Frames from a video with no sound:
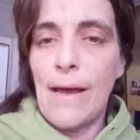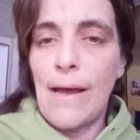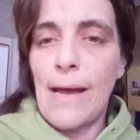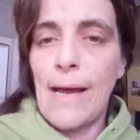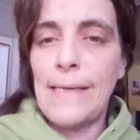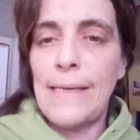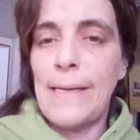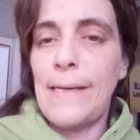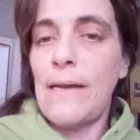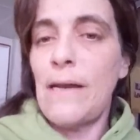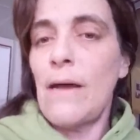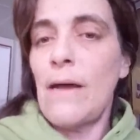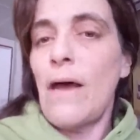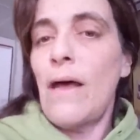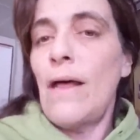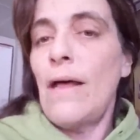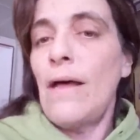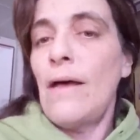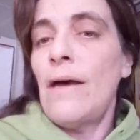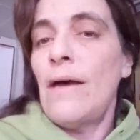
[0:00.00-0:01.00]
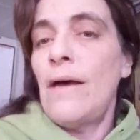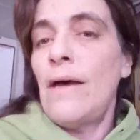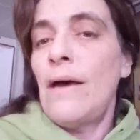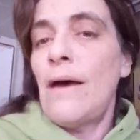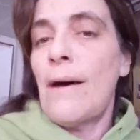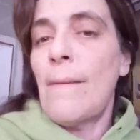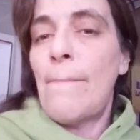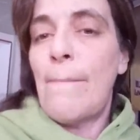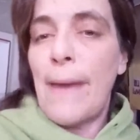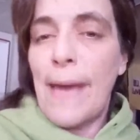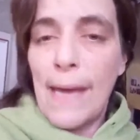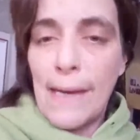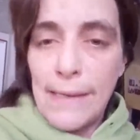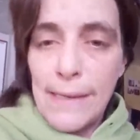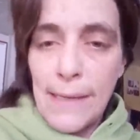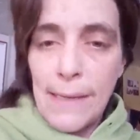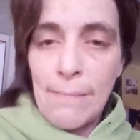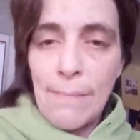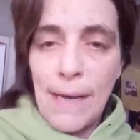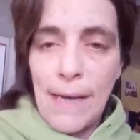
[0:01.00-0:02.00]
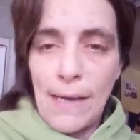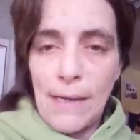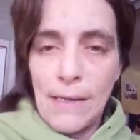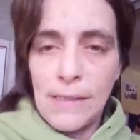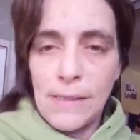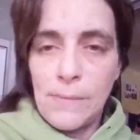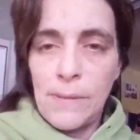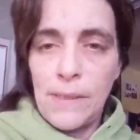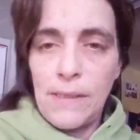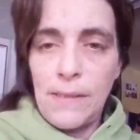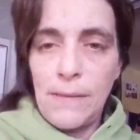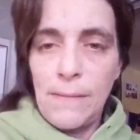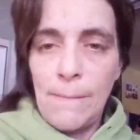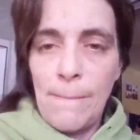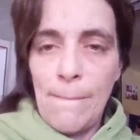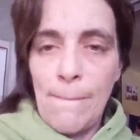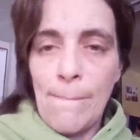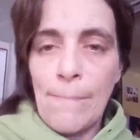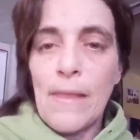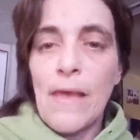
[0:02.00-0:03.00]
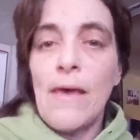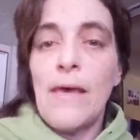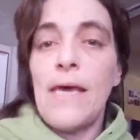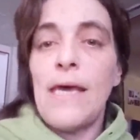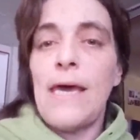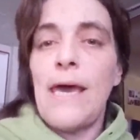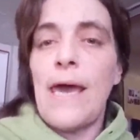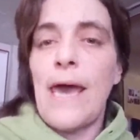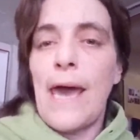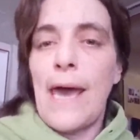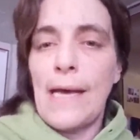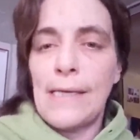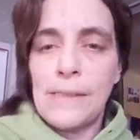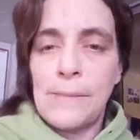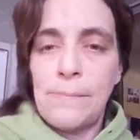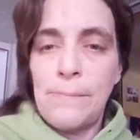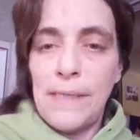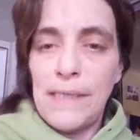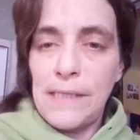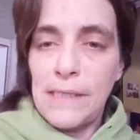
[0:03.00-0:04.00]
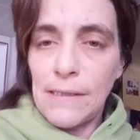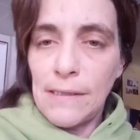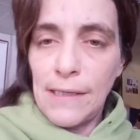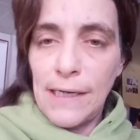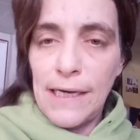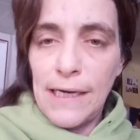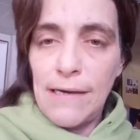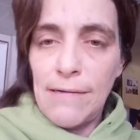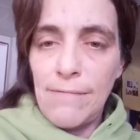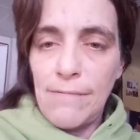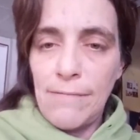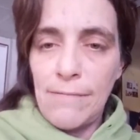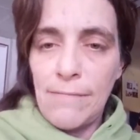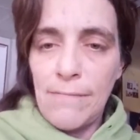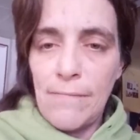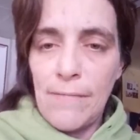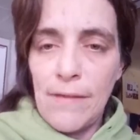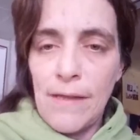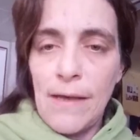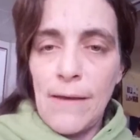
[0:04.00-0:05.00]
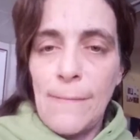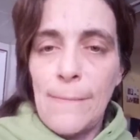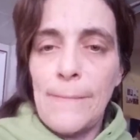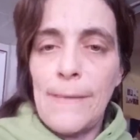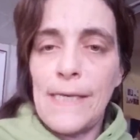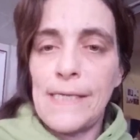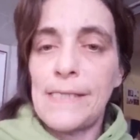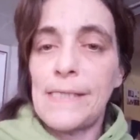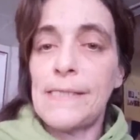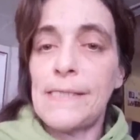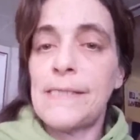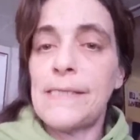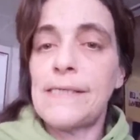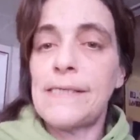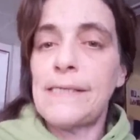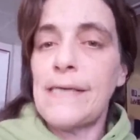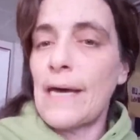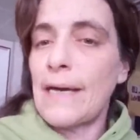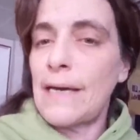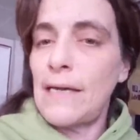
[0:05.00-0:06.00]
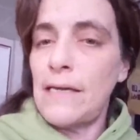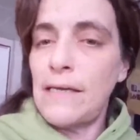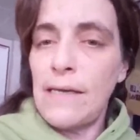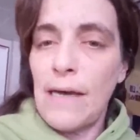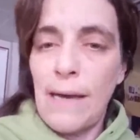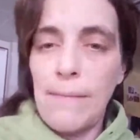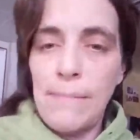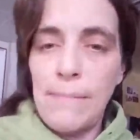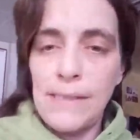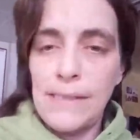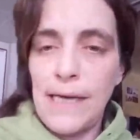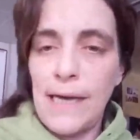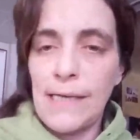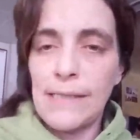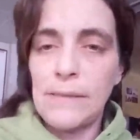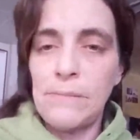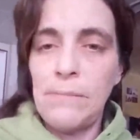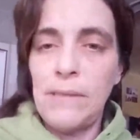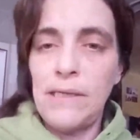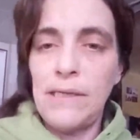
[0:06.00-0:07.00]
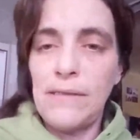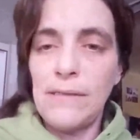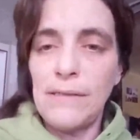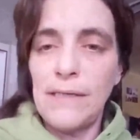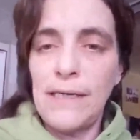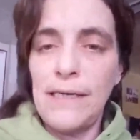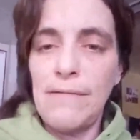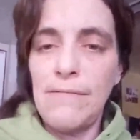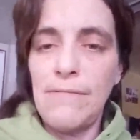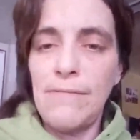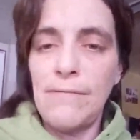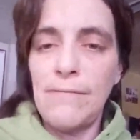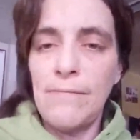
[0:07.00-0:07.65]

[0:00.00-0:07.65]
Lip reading: I didn't abandon my husband. He asked me to leave. This is the second time he's asked me to leave.